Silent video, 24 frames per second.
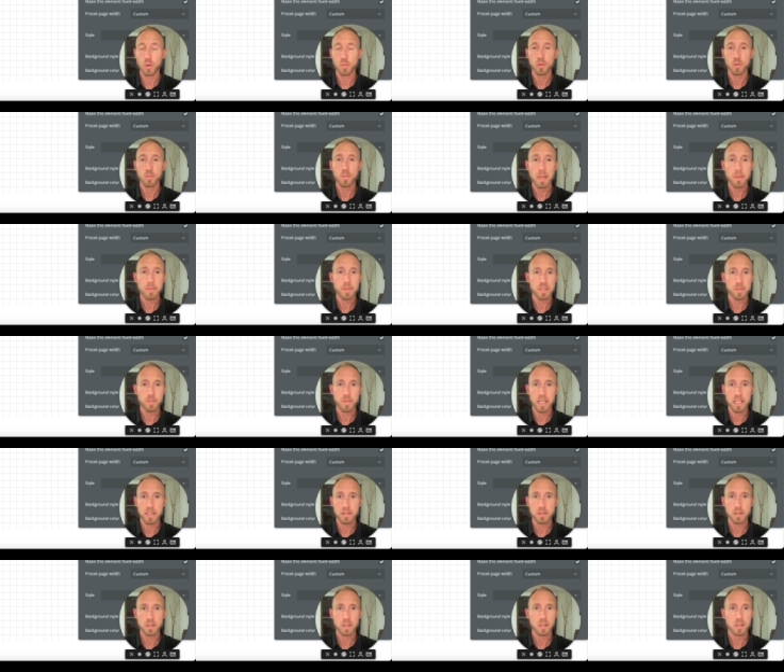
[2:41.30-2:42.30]
payments
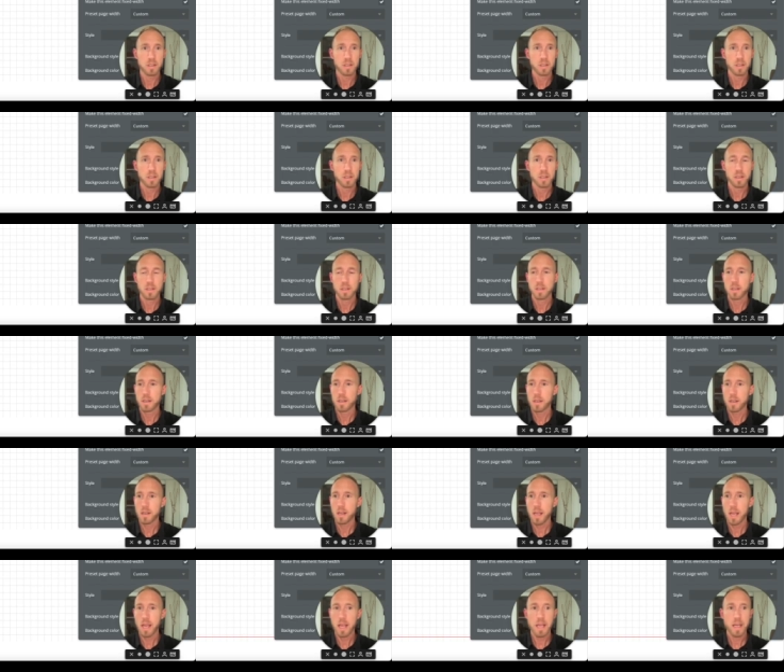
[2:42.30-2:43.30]
page.
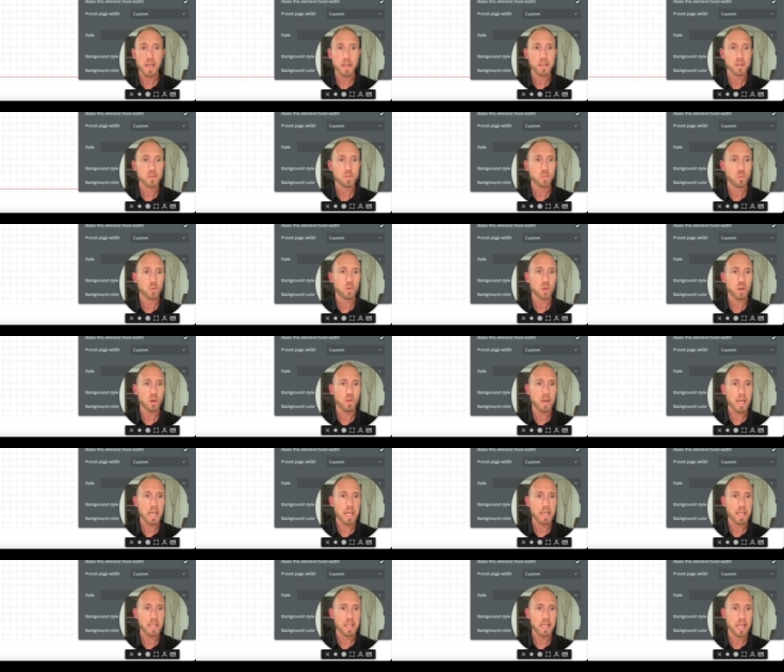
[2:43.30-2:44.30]
And we'll go
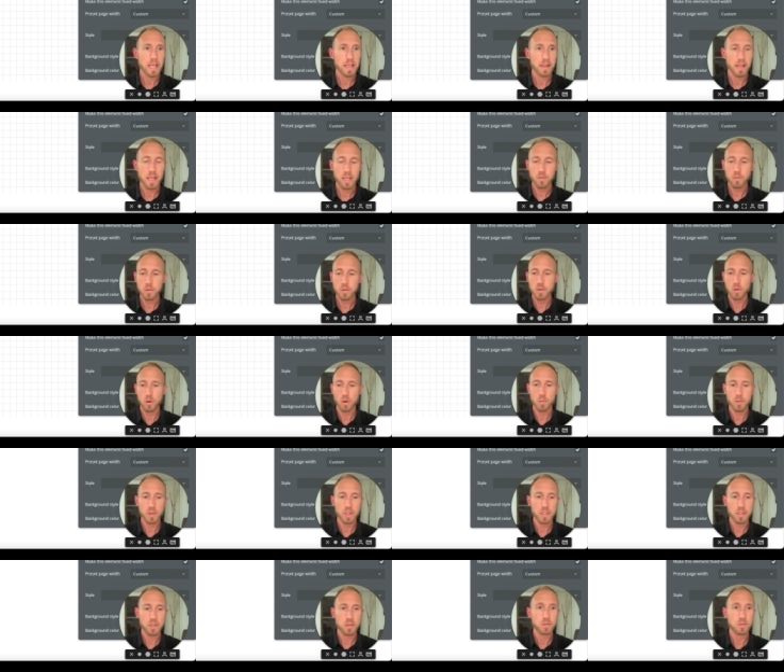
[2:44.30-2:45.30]
ahead and like we
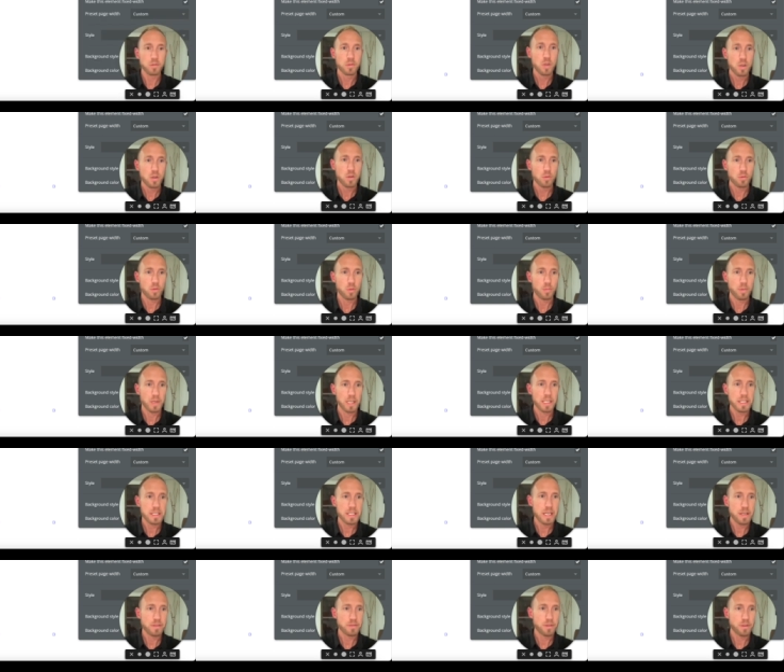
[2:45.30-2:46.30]
normally do, we'll bring
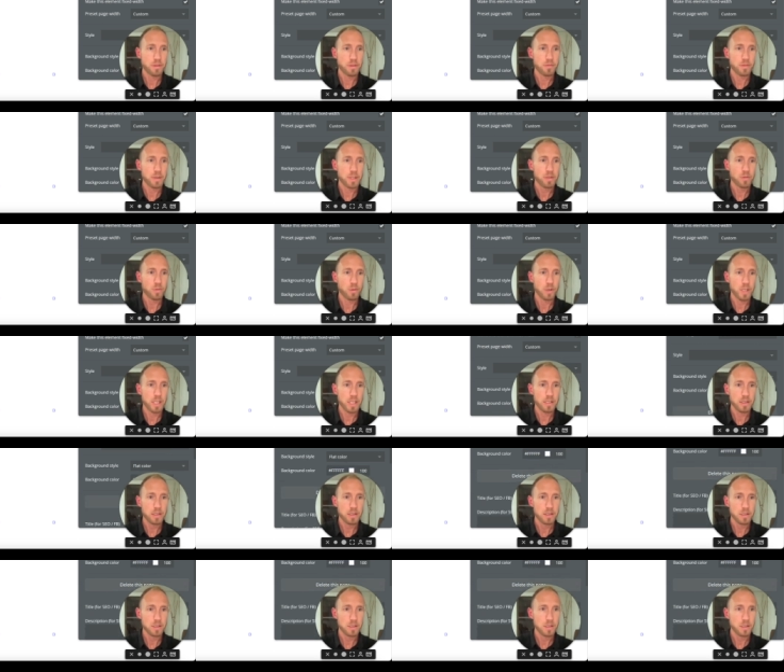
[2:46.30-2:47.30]
it down to 320.
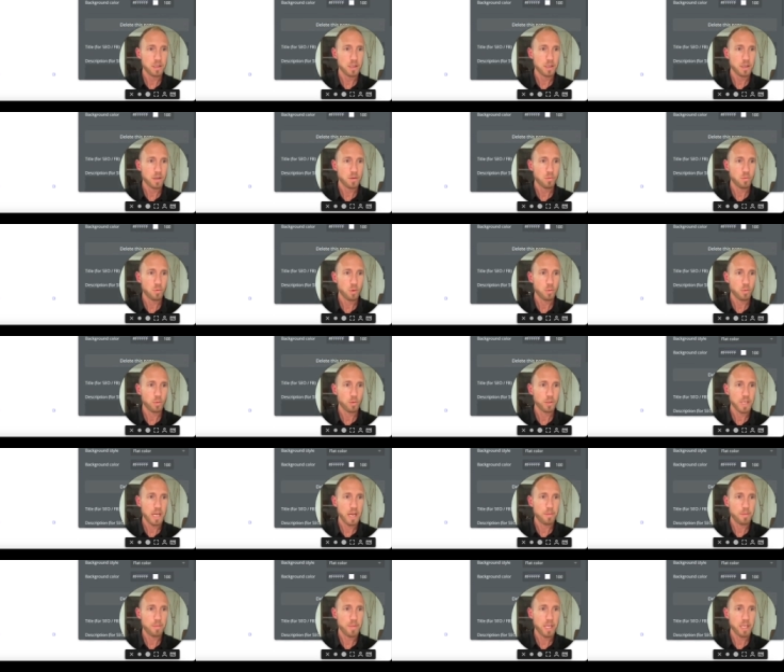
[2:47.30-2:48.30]
We will
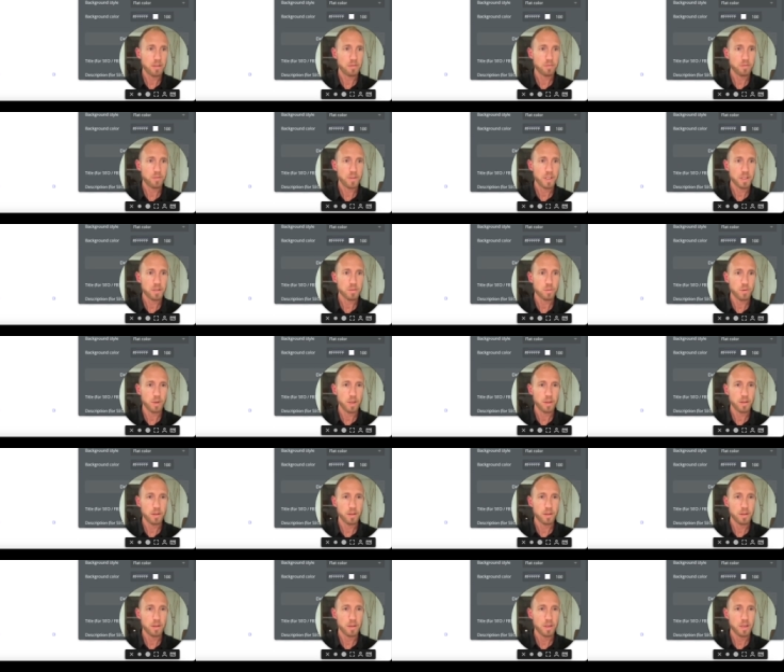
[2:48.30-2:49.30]
not make it fixed
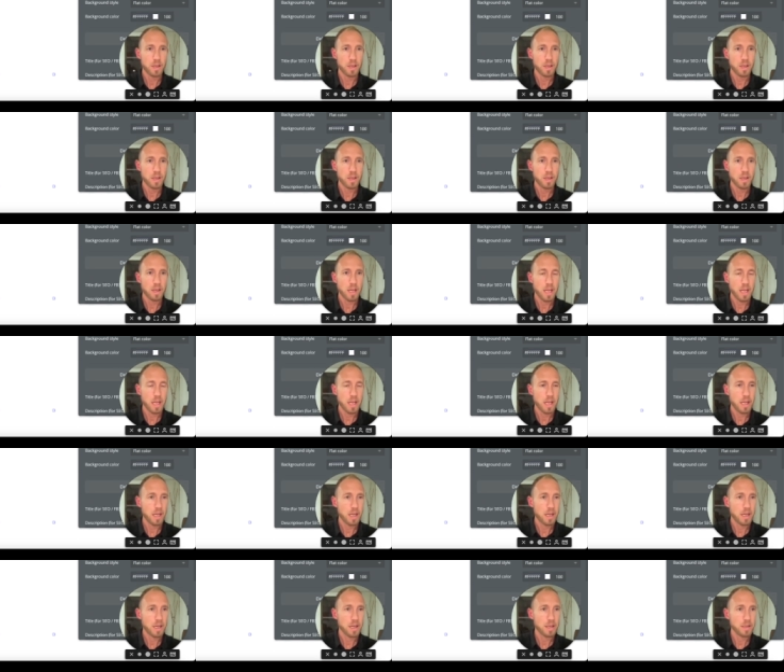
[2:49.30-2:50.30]
width.
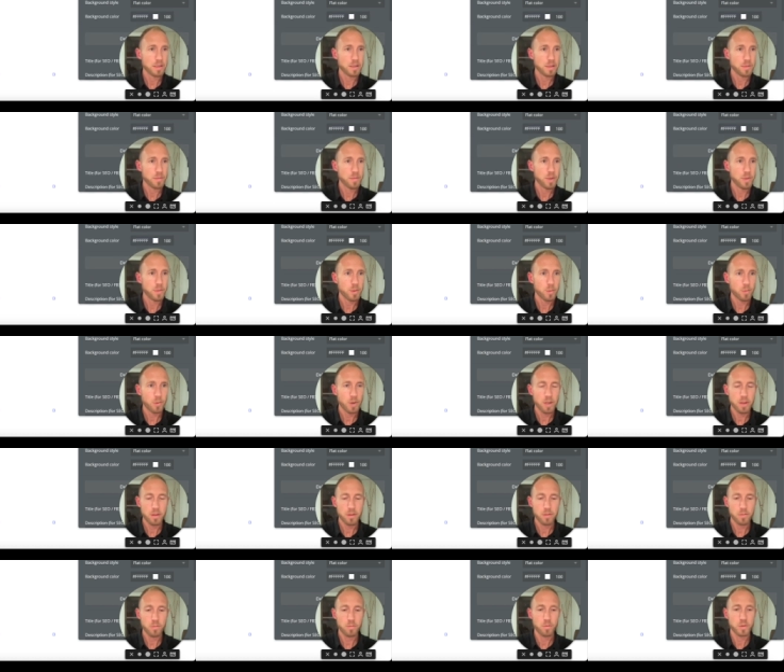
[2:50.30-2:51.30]
And the minimum
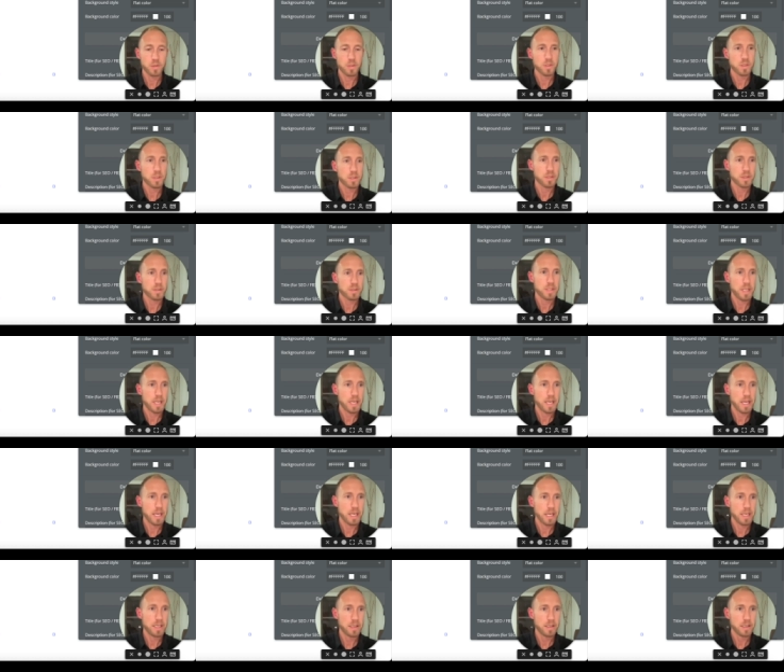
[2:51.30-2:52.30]
width, we're just gonna
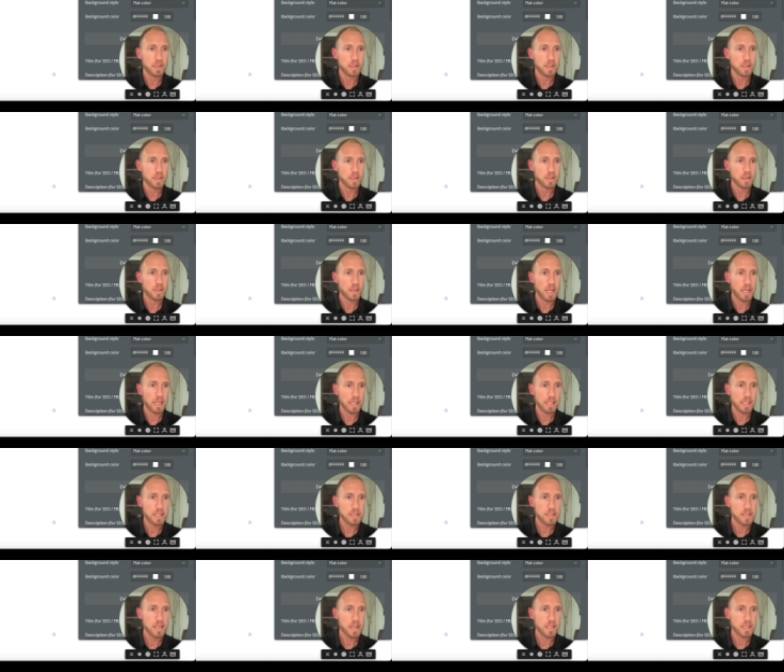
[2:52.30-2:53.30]
say at
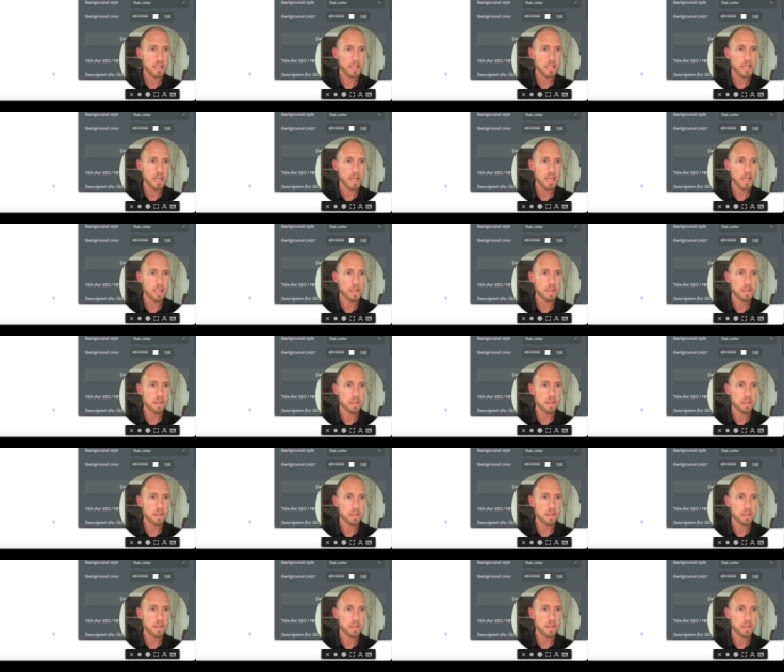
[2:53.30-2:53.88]
least 99